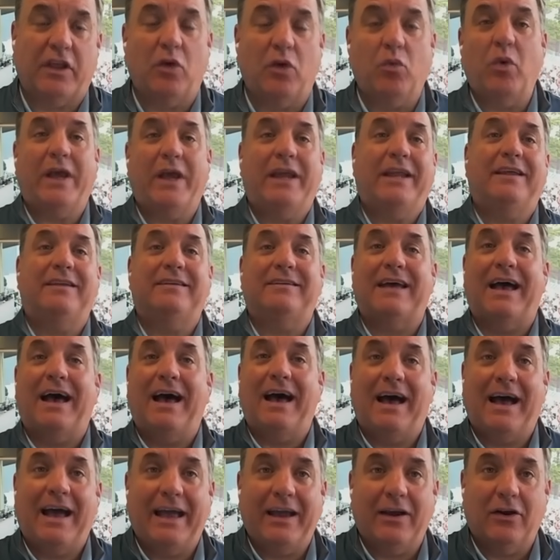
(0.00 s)
They waited to
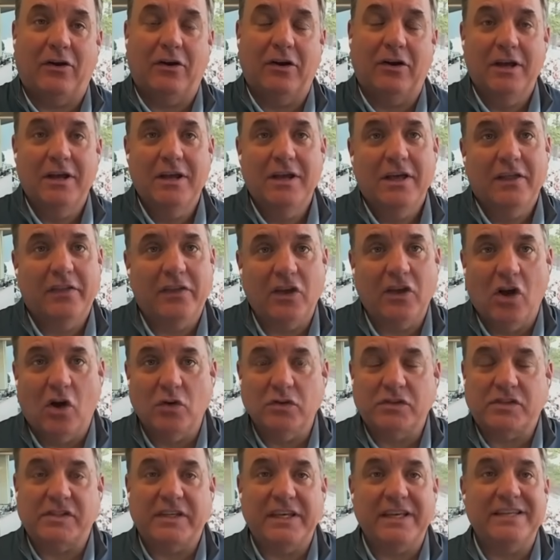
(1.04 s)
hire the
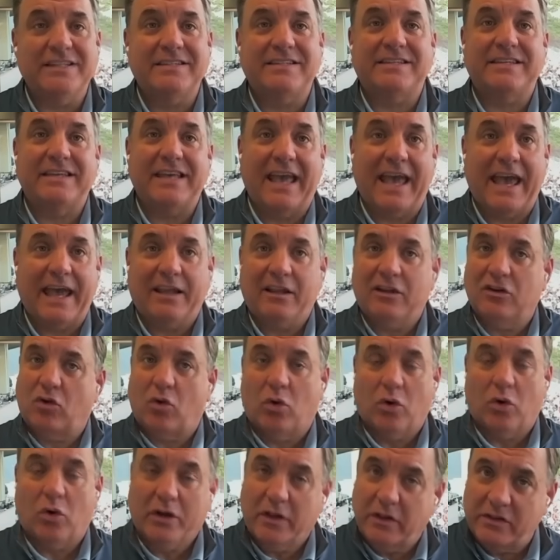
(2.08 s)
OC in Seattle,
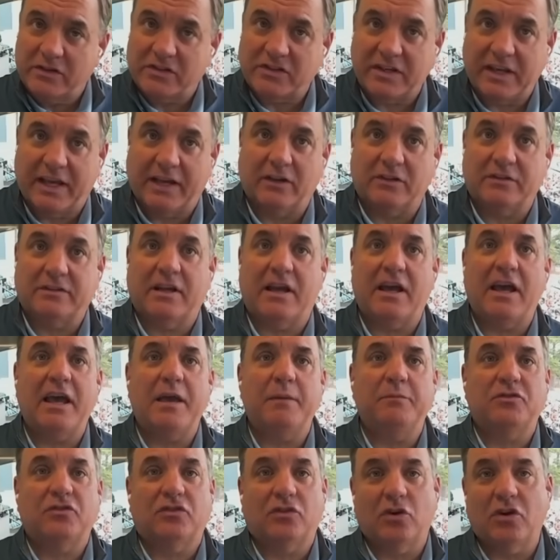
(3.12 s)
according to the Seattle
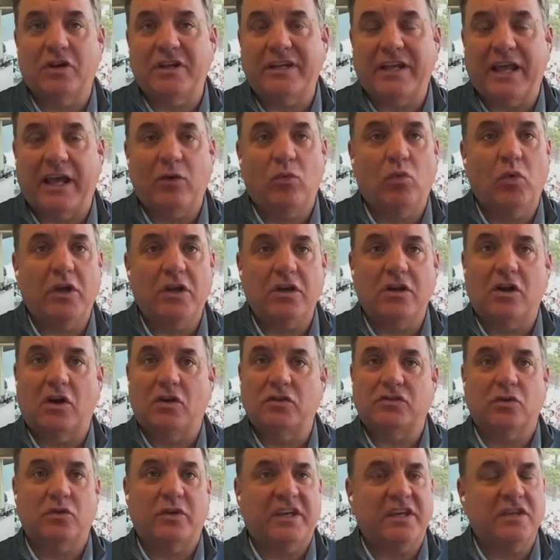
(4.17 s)
Times, 30 day window,
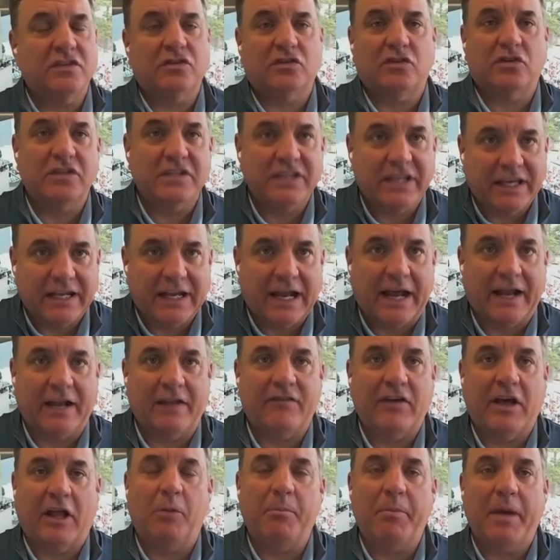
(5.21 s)
so kids couldn't get out of
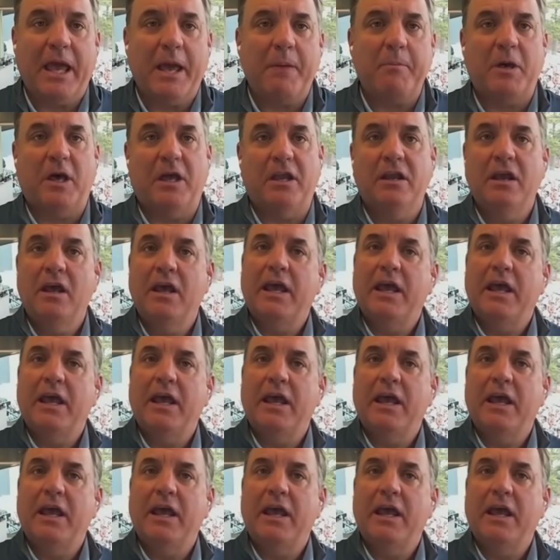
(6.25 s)
Alabama.